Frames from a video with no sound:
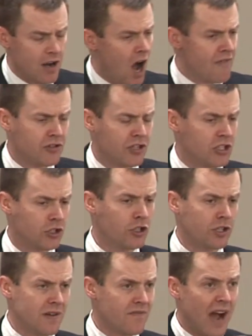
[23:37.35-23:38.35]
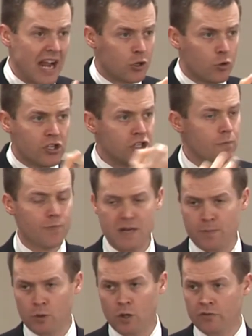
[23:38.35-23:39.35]
obviously it's good to invite Christian
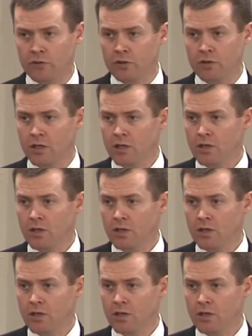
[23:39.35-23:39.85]
people over